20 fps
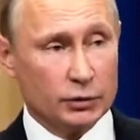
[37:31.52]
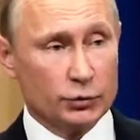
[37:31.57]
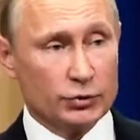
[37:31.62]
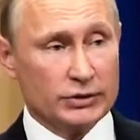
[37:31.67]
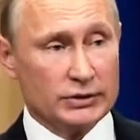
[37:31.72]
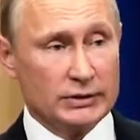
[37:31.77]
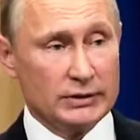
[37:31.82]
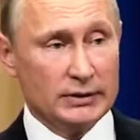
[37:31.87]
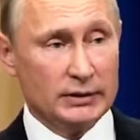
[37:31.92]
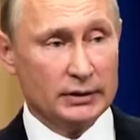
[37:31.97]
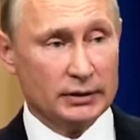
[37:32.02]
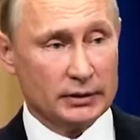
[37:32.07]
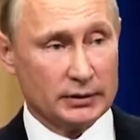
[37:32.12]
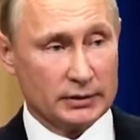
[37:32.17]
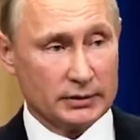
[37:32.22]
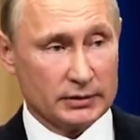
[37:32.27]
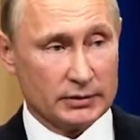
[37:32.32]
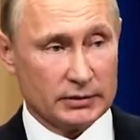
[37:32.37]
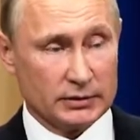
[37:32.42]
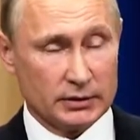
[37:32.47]
But
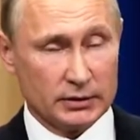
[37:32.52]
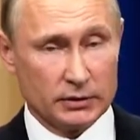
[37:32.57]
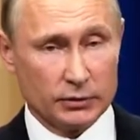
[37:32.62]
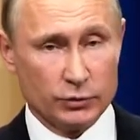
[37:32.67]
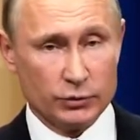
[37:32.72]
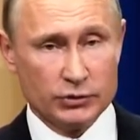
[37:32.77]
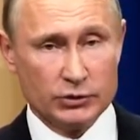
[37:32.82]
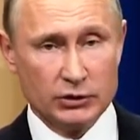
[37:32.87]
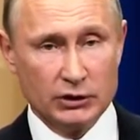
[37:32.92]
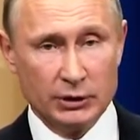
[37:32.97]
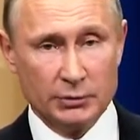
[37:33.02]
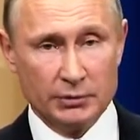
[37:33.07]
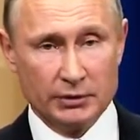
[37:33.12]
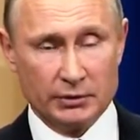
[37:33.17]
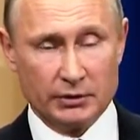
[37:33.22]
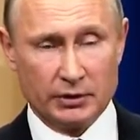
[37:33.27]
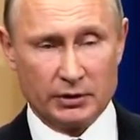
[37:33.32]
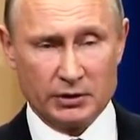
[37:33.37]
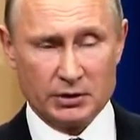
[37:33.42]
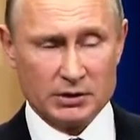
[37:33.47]
we do stand
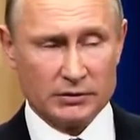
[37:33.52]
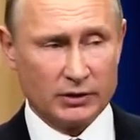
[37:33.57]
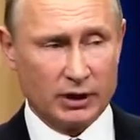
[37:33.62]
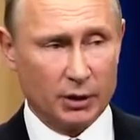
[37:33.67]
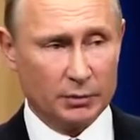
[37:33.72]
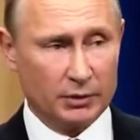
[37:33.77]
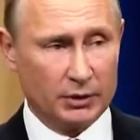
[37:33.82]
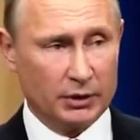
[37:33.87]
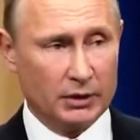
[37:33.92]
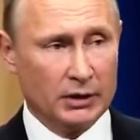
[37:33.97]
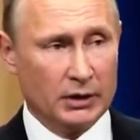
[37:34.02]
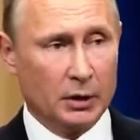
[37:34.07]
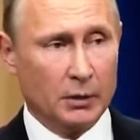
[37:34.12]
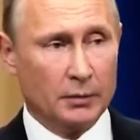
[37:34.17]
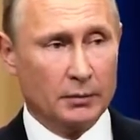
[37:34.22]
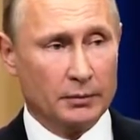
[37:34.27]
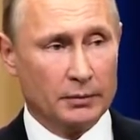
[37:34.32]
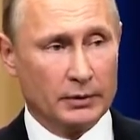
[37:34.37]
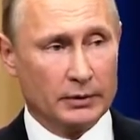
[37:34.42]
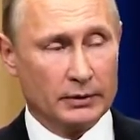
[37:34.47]
ready to
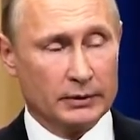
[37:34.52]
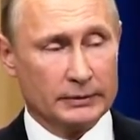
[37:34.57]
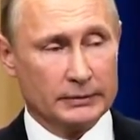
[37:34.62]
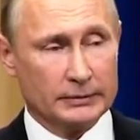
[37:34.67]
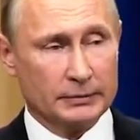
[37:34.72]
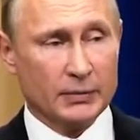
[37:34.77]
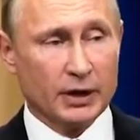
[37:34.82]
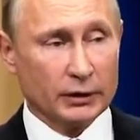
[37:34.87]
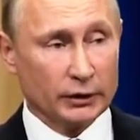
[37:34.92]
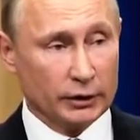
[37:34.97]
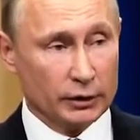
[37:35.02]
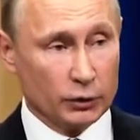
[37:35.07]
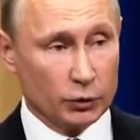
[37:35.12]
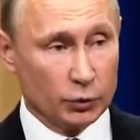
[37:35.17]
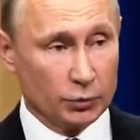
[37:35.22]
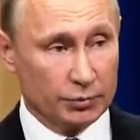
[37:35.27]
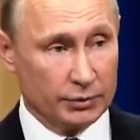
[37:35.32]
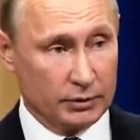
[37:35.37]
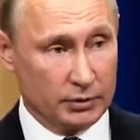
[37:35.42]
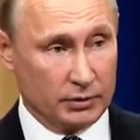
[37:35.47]
link these
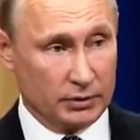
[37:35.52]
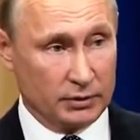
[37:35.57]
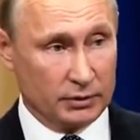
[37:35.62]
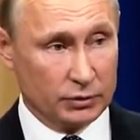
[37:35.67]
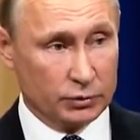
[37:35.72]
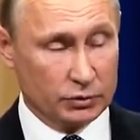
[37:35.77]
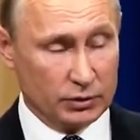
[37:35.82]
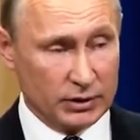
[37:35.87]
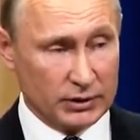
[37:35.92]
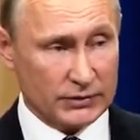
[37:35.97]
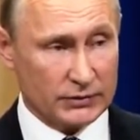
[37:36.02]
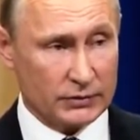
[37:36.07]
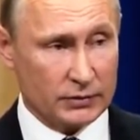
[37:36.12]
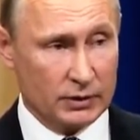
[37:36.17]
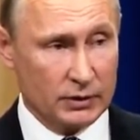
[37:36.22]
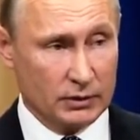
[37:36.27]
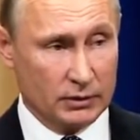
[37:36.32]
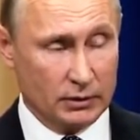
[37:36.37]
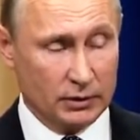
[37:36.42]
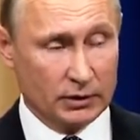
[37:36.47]
efforts to the
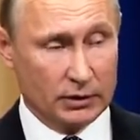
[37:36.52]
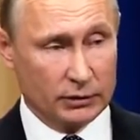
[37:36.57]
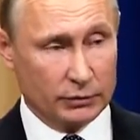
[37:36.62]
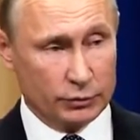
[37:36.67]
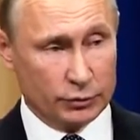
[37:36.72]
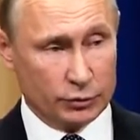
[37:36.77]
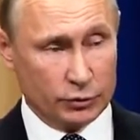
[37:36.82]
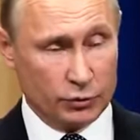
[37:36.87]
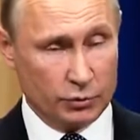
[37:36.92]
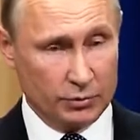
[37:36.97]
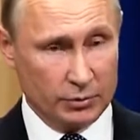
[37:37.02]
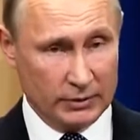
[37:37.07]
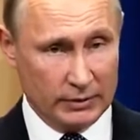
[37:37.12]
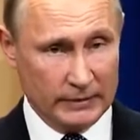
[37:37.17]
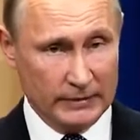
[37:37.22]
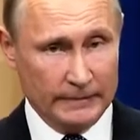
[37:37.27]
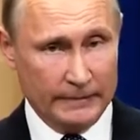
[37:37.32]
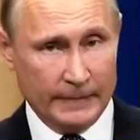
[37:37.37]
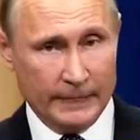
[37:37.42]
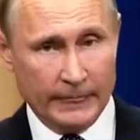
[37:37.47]

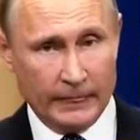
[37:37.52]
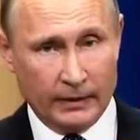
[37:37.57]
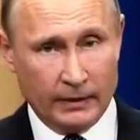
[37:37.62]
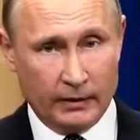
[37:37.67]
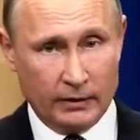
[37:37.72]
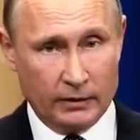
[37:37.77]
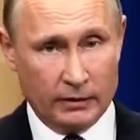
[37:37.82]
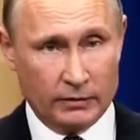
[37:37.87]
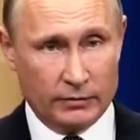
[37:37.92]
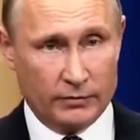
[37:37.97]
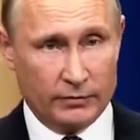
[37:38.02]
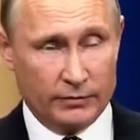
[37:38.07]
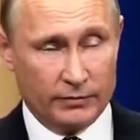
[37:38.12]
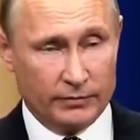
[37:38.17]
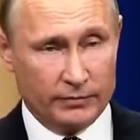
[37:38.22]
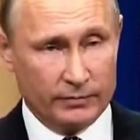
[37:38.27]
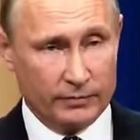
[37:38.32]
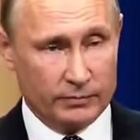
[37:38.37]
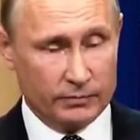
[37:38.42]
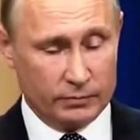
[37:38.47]
so-called
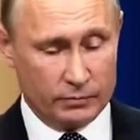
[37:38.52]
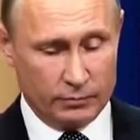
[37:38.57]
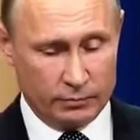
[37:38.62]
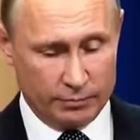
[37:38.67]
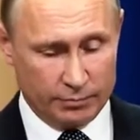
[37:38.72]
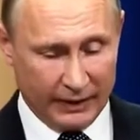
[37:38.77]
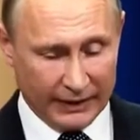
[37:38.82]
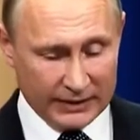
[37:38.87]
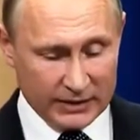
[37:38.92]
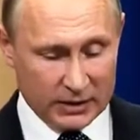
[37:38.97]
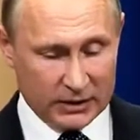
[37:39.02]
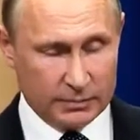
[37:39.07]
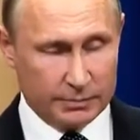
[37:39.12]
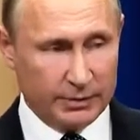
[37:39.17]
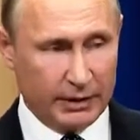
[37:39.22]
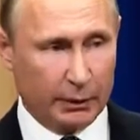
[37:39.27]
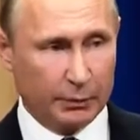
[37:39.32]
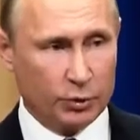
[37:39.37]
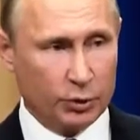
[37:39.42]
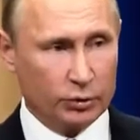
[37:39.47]
small group of
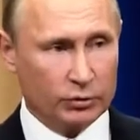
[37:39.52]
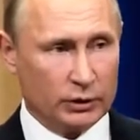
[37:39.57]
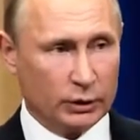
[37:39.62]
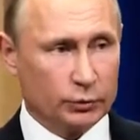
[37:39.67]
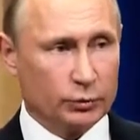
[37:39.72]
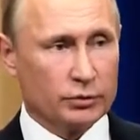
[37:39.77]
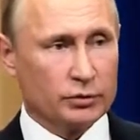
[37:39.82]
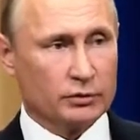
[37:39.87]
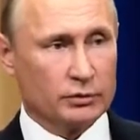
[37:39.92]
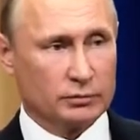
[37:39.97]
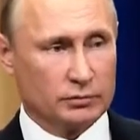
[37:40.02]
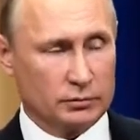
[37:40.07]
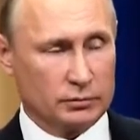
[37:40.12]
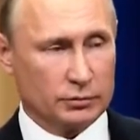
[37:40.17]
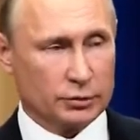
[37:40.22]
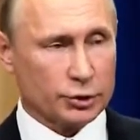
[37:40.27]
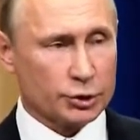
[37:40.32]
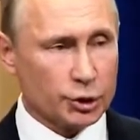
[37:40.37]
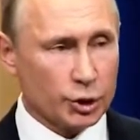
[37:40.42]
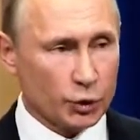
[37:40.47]
states, so
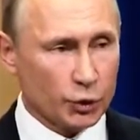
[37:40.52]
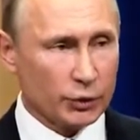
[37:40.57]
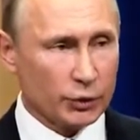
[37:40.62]
that